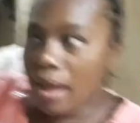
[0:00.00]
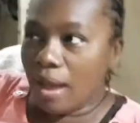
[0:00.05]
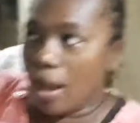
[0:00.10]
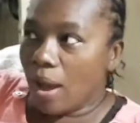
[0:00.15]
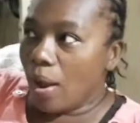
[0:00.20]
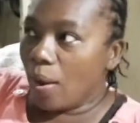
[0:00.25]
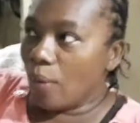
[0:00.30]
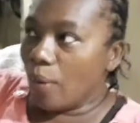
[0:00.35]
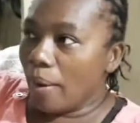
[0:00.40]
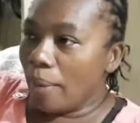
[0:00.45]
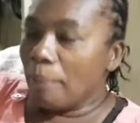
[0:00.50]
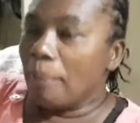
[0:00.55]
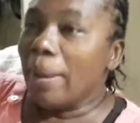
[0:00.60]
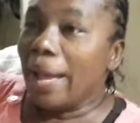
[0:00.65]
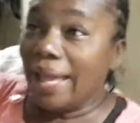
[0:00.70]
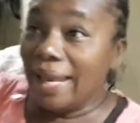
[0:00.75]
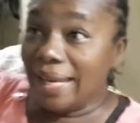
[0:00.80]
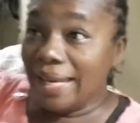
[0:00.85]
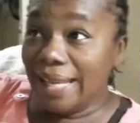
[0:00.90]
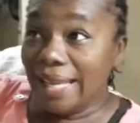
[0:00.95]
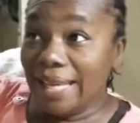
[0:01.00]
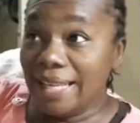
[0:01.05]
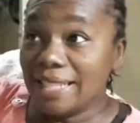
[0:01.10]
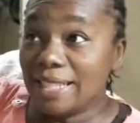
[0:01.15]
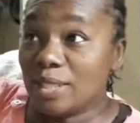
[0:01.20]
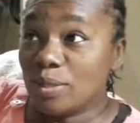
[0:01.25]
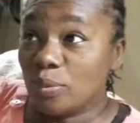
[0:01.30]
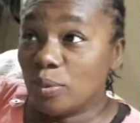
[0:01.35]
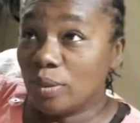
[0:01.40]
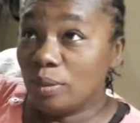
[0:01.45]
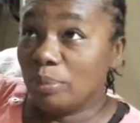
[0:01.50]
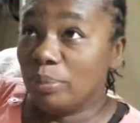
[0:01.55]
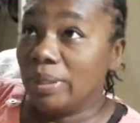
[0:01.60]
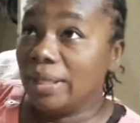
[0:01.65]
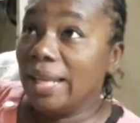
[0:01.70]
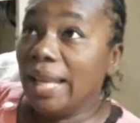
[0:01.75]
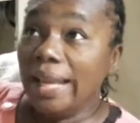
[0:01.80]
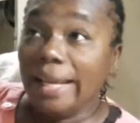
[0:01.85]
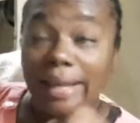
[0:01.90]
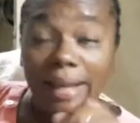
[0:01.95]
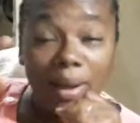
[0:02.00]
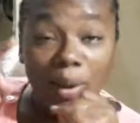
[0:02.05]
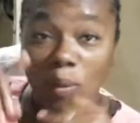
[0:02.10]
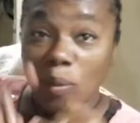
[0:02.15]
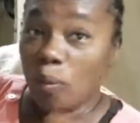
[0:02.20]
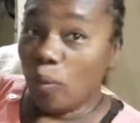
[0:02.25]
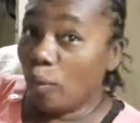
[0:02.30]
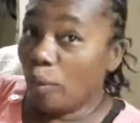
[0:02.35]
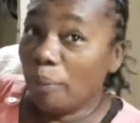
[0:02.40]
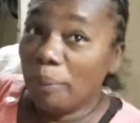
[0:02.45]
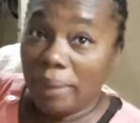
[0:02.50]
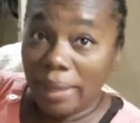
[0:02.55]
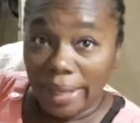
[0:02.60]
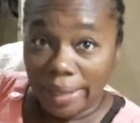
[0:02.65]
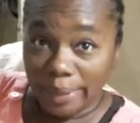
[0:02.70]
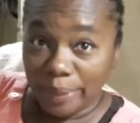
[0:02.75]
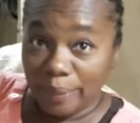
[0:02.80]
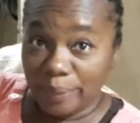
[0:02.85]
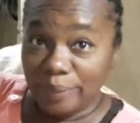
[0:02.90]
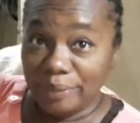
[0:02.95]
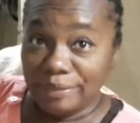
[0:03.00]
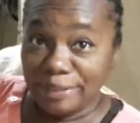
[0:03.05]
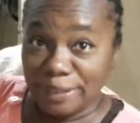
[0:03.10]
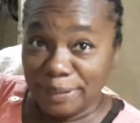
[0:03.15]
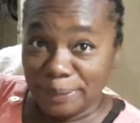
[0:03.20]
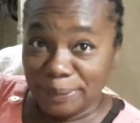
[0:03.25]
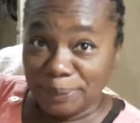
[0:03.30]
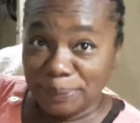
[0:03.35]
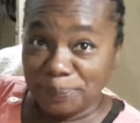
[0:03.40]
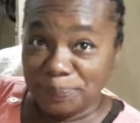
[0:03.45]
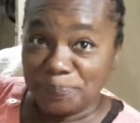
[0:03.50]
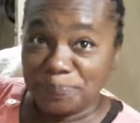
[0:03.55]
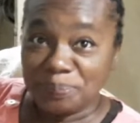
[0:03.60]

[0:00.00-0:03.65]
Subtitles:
Alright, my list will be like a home makeover.